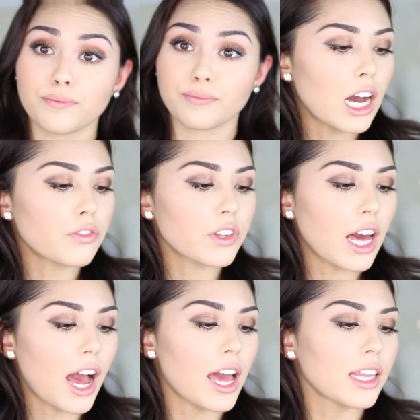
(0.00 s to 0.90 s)
Now for the
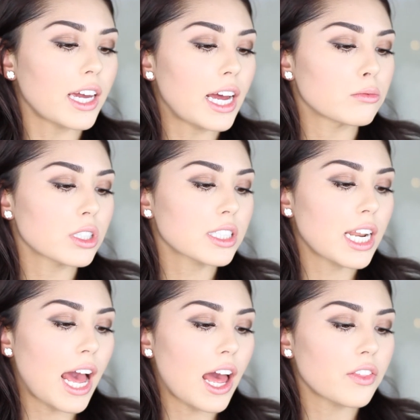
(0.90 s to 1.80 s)
highlight, I'm just
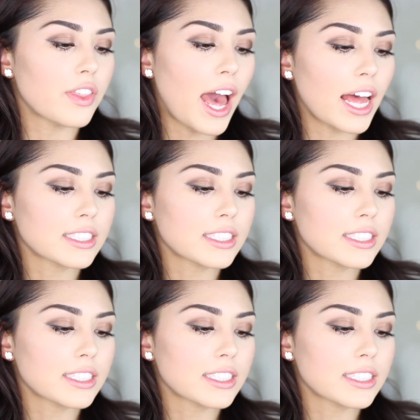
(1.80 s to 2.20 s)
gonna add that